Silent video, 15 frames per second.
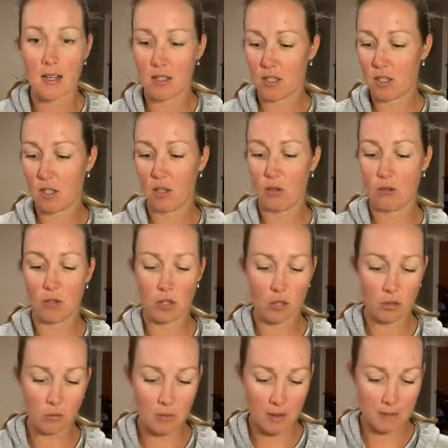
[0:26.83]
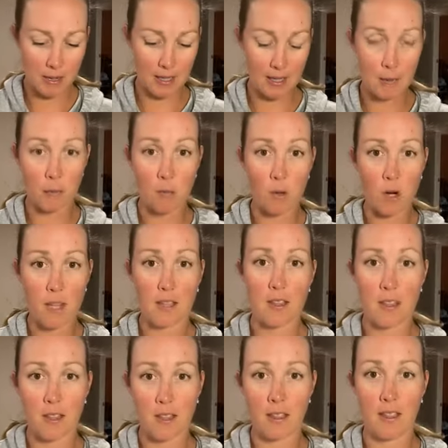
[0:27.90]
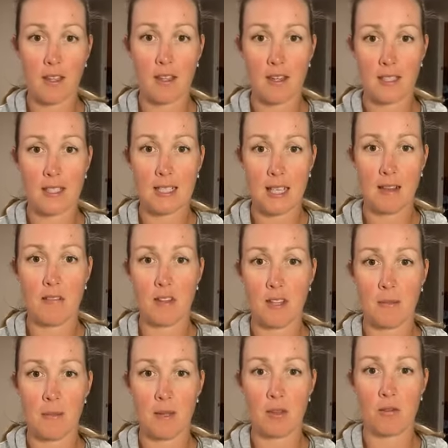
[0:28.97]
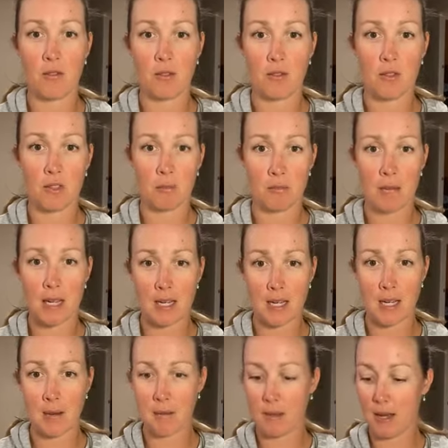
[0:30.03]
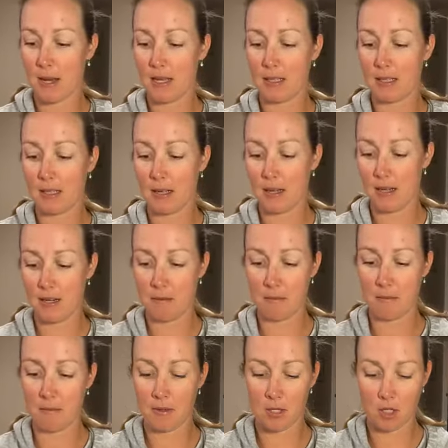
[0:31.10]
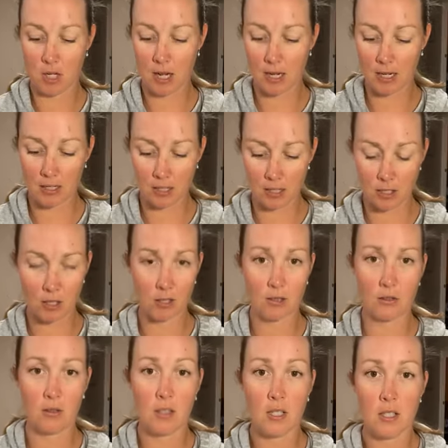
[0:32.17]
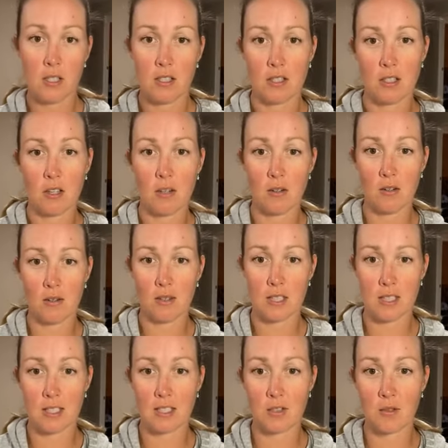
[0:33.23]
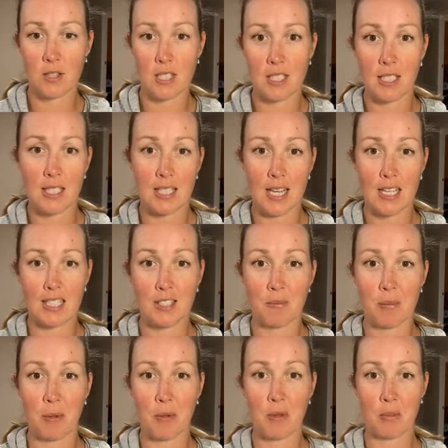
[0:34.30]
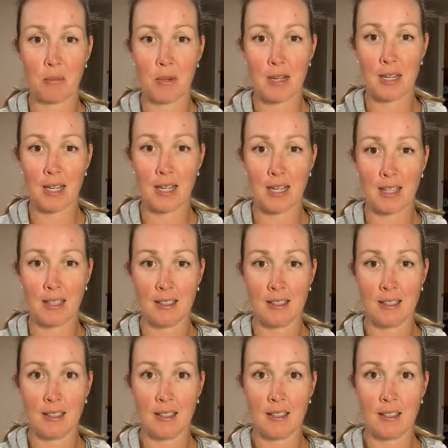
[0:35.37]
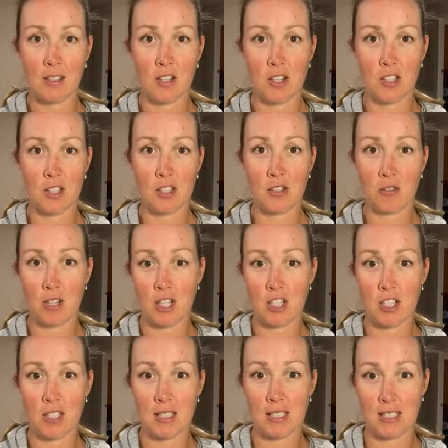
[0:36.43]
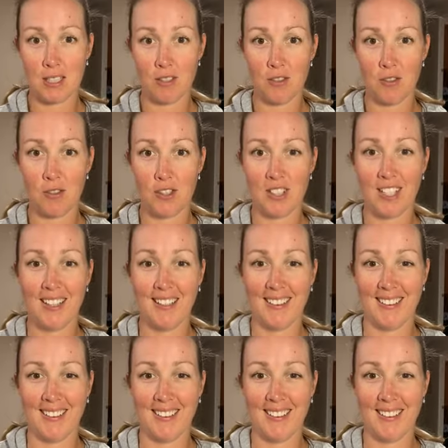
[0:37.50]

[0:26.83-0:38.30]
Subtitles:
to do my makeup with the Savvy Minerals makeup as I'm chatting to you. So this is going to test both my concentration skills